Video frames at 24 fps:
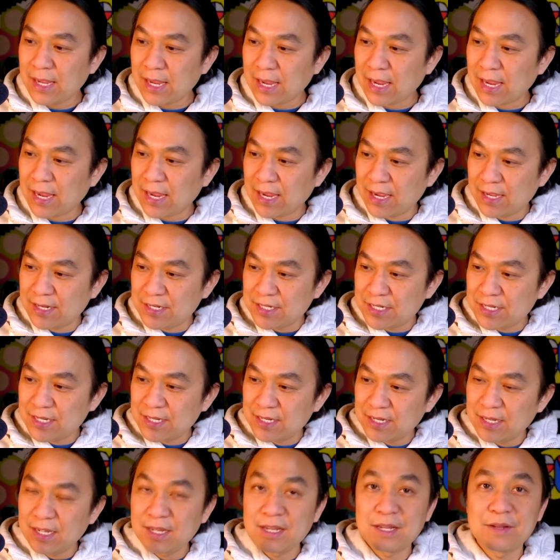And
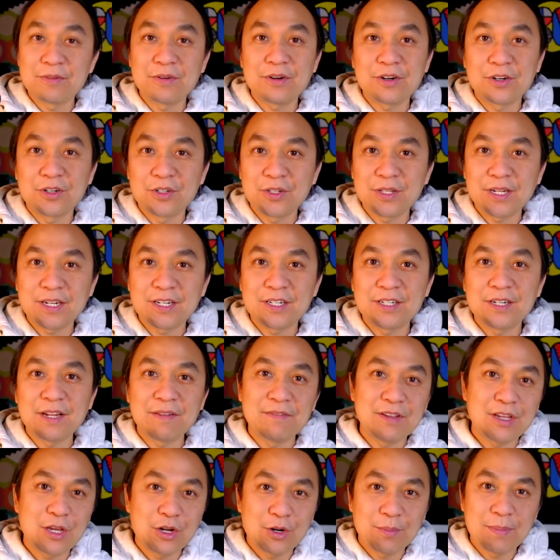earlier,
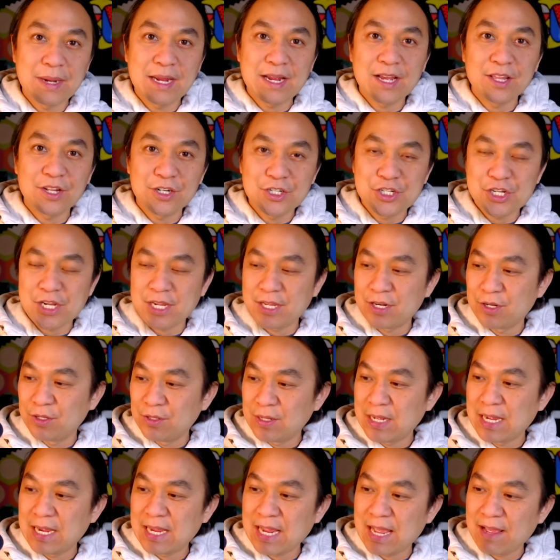if you go to my other
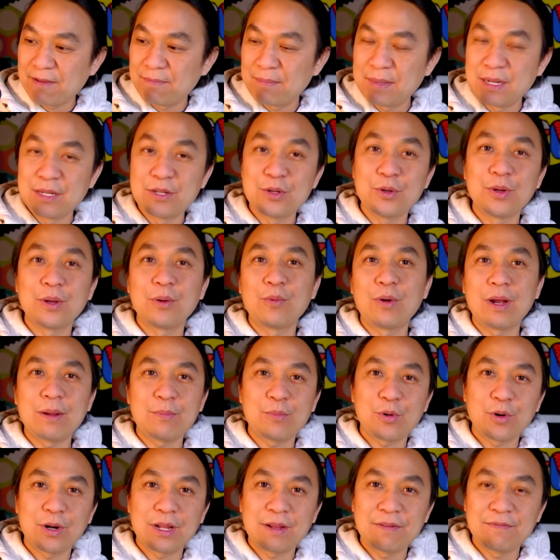channel, I have been doing
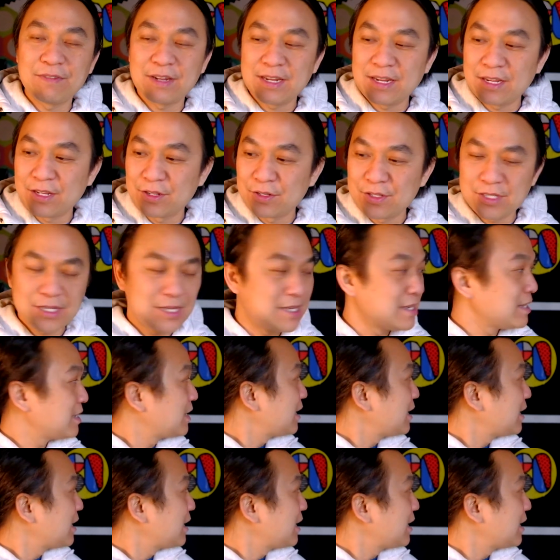whiteboarding videos,